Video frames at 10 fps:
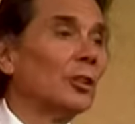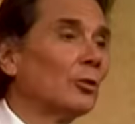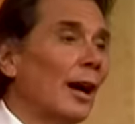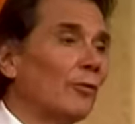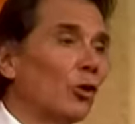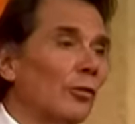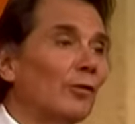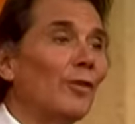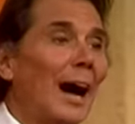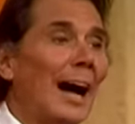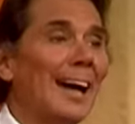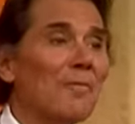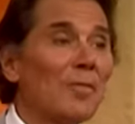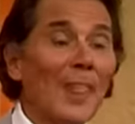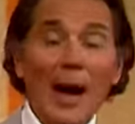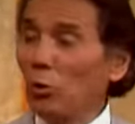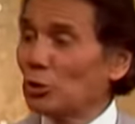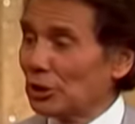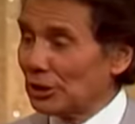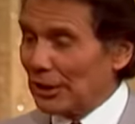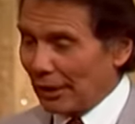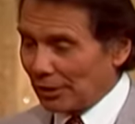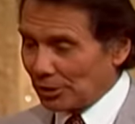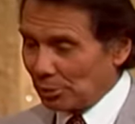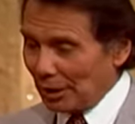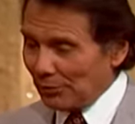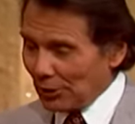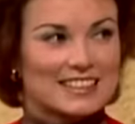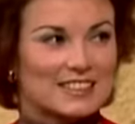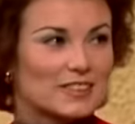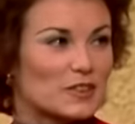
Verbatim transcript: to try for over $5,000. You ready for that?